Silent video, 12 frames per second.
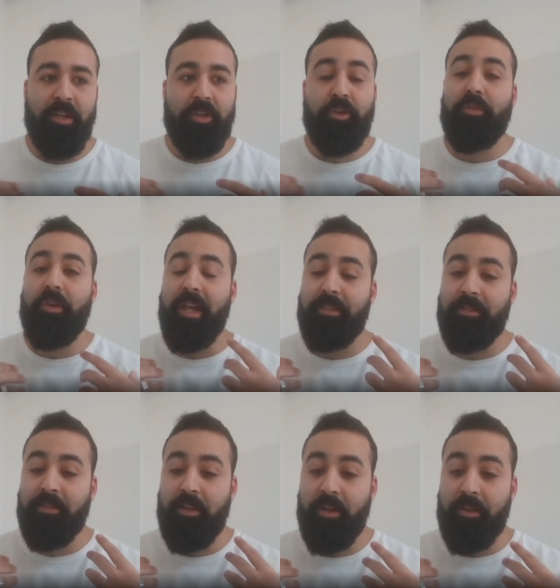
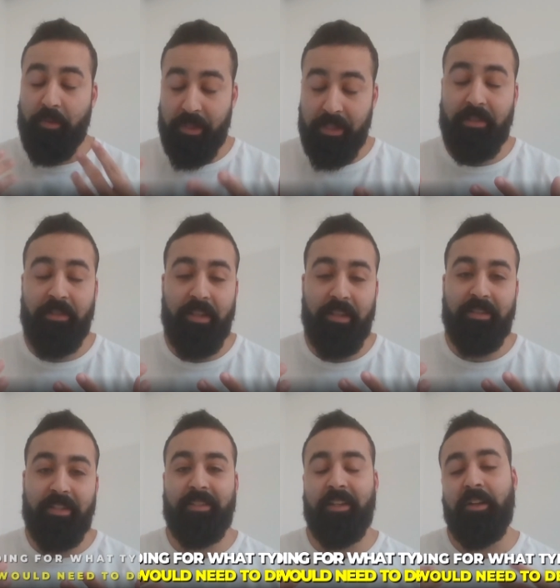create with this
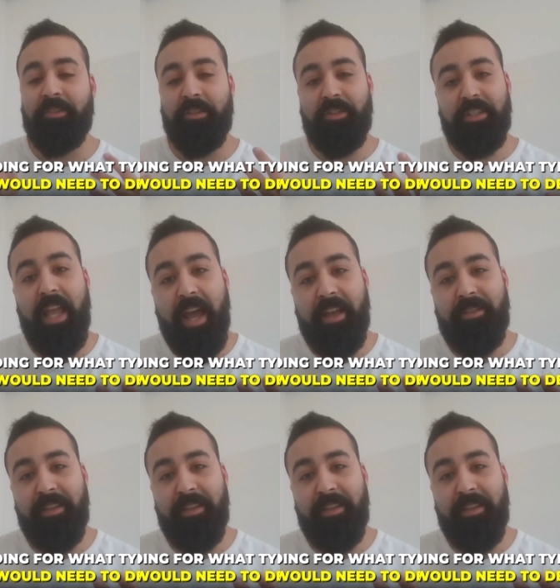thesis an understanding